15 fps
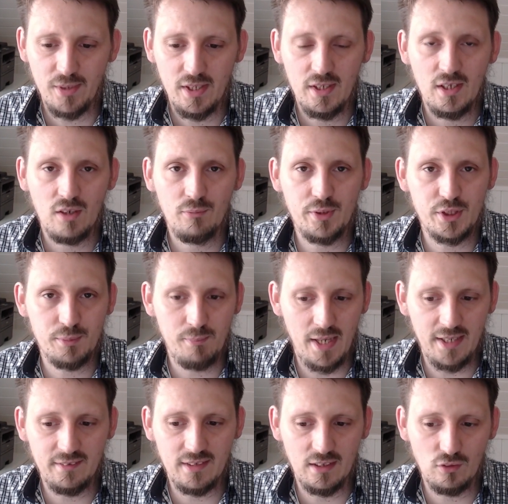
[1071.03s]
which
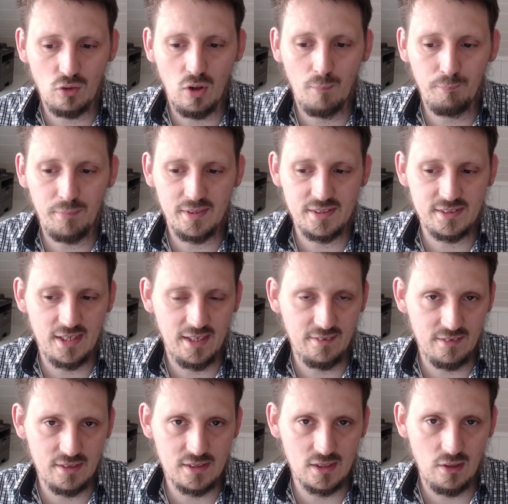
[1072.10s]
might then compensate
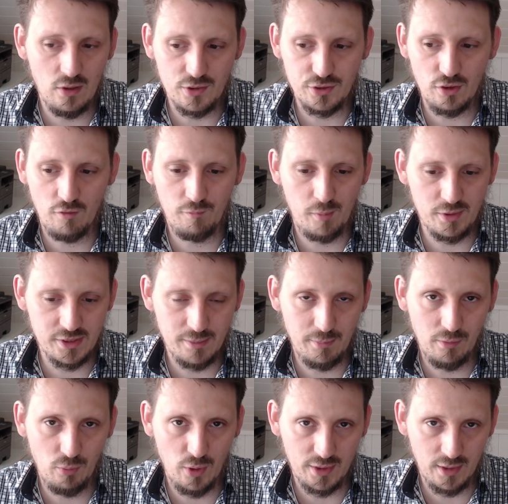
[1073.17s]
this loss of possible
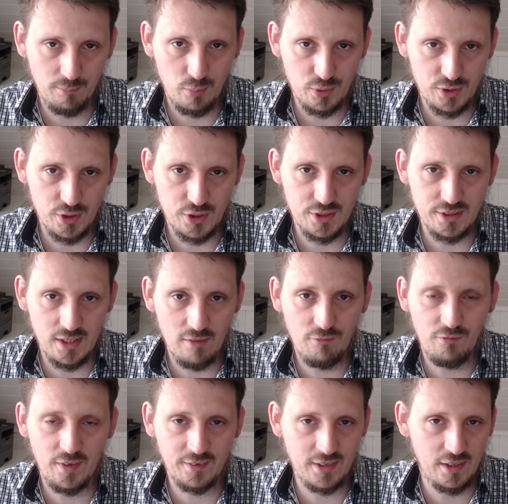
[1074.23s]
working positions if
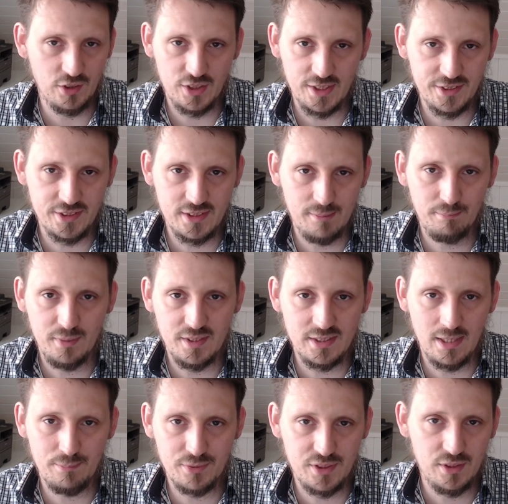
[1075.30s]
one can just simply
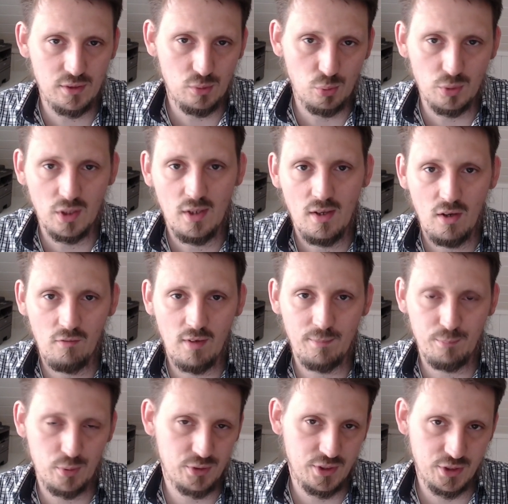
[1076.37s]
substitute one
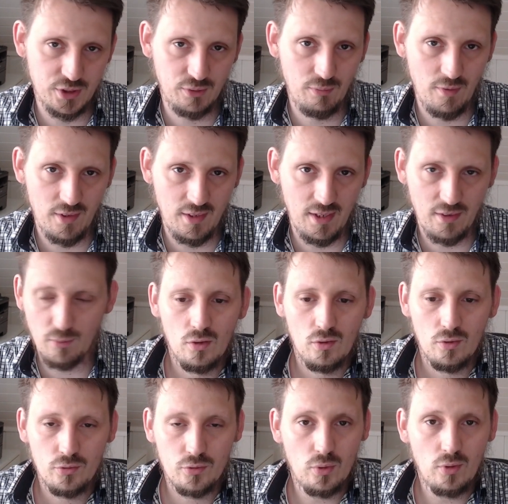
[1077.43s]
position with another one.
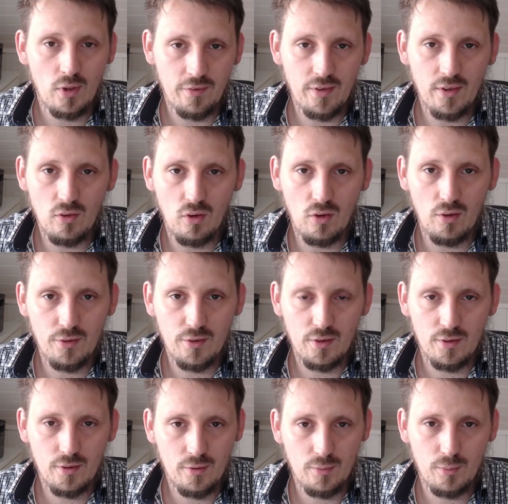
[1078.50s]
So I think all
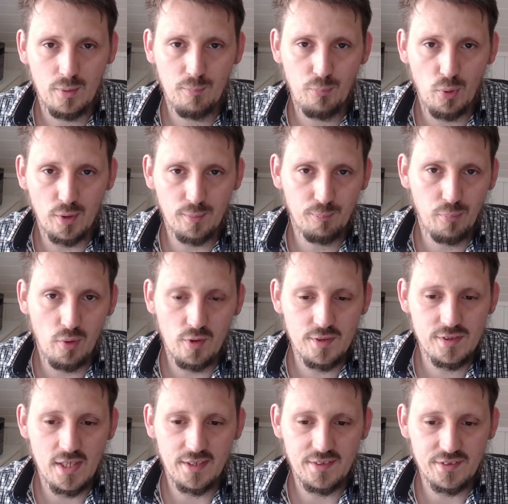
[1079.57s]
the important points
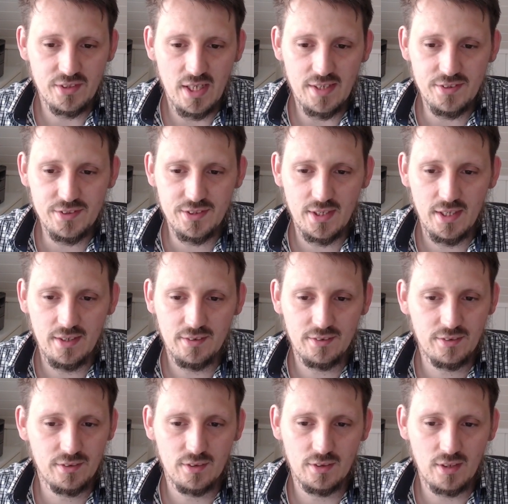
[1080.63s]
are discussed, and
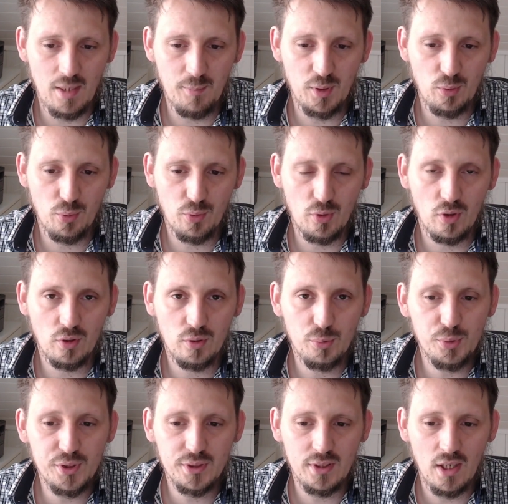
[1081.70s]
coming to the
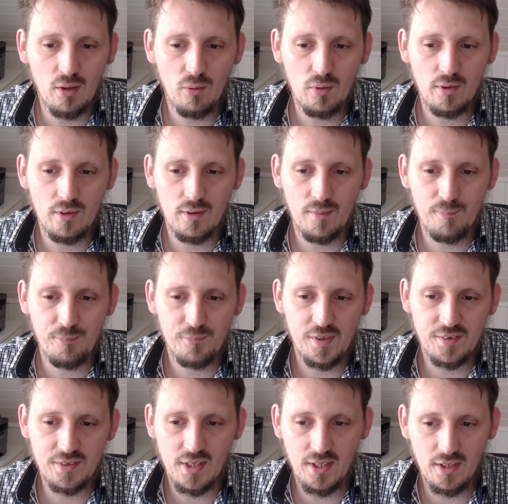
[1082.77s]
conclusion now, when
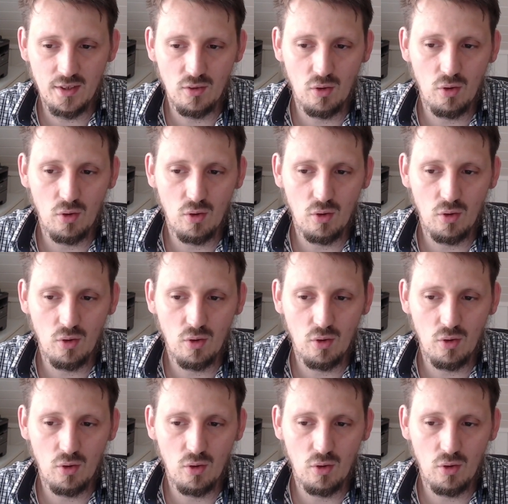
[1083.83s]
taking all